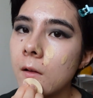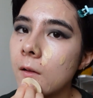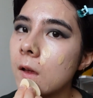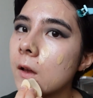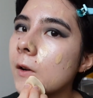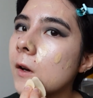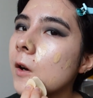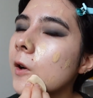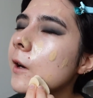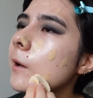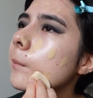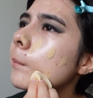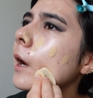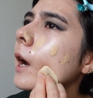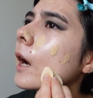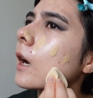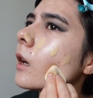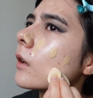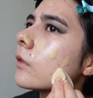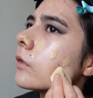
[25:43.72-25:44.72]
I got a
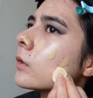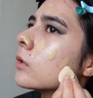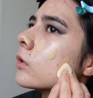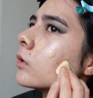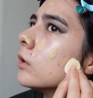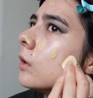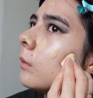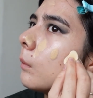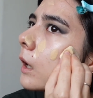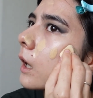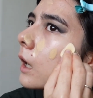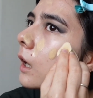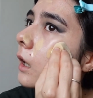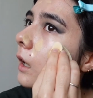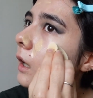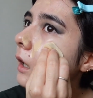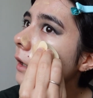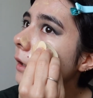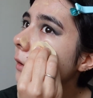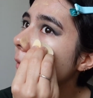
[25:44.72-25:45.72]
pack of 2, but
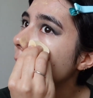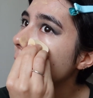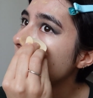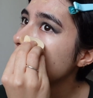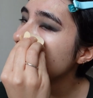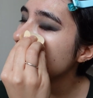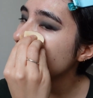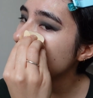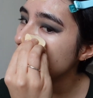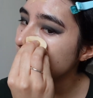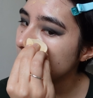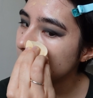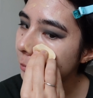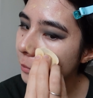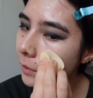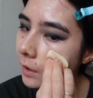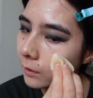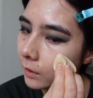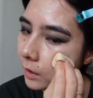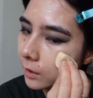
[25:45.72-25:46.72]
I ordered again a
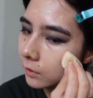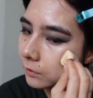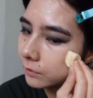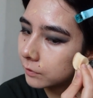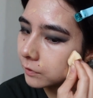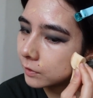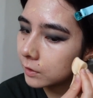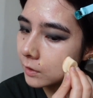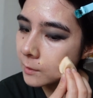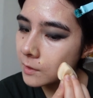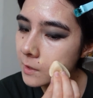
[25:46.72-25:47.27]
pack of